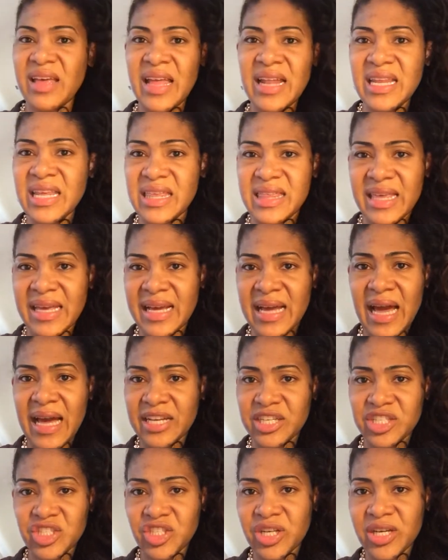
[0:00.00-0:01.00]
anything
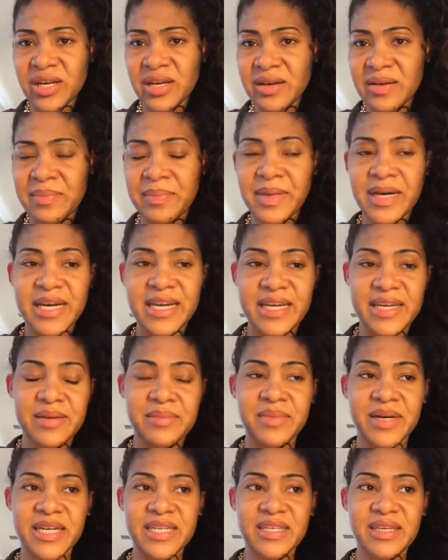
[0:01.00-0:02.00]
extra.
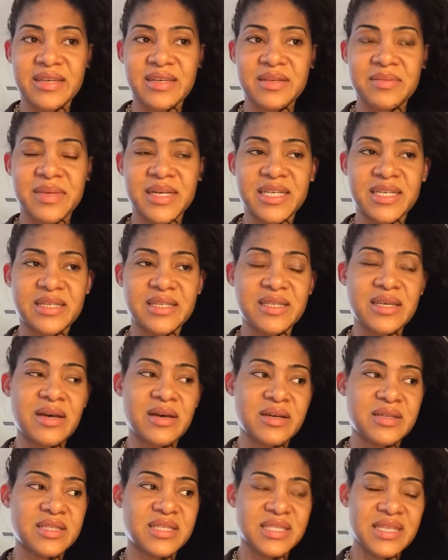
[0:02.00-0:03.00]
My
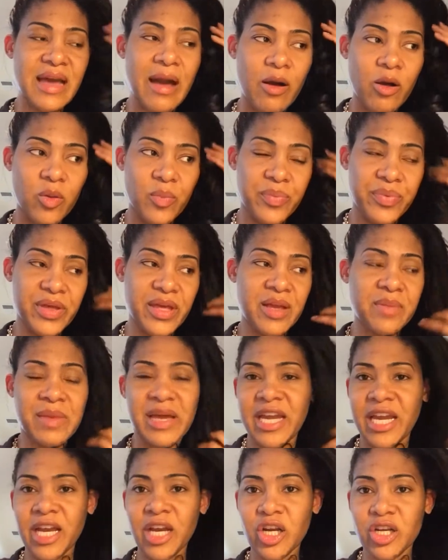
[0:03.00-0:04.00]
scalp and
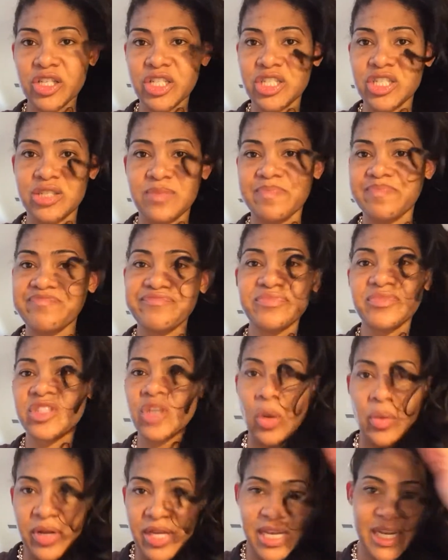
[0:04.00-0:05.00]
my hair just
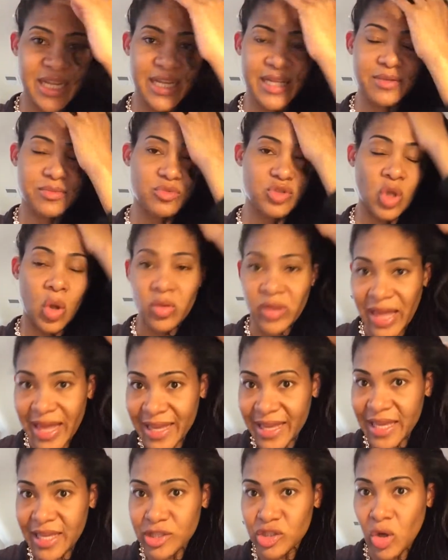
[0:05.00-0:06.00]
don't need it, don't
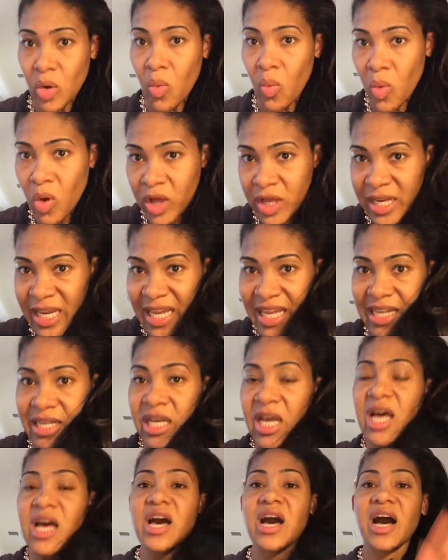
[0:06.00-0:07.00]
like it, don't want it.
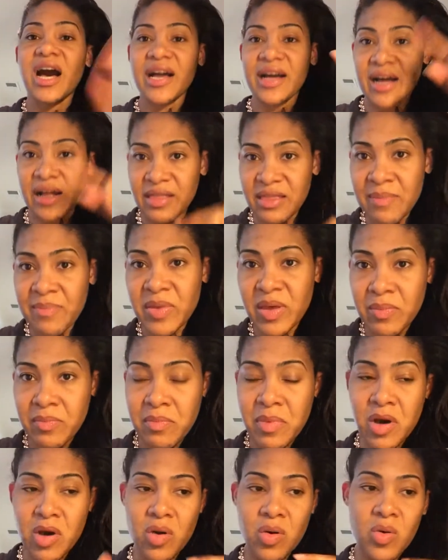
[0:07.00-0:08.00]
I got the
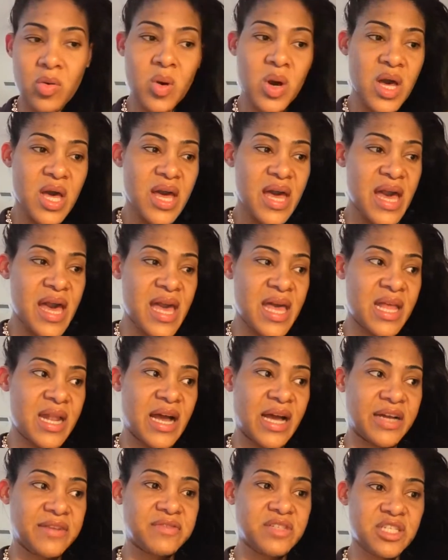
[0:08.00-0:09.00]
memo, and
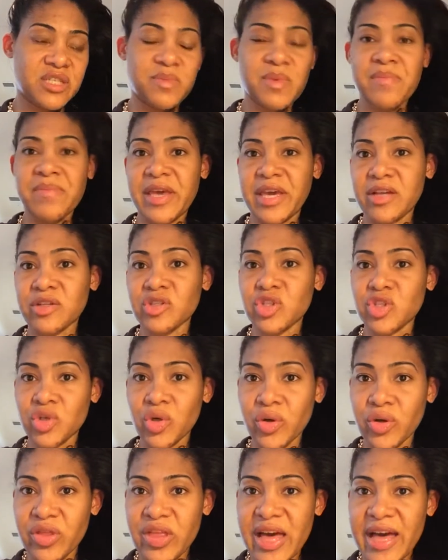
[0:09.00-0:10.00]
I've just been making
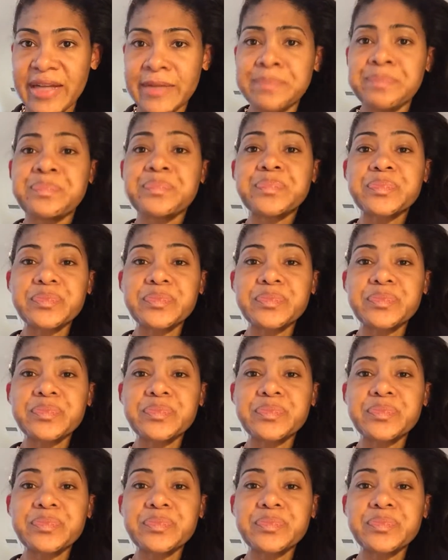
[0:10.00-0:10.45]
sure that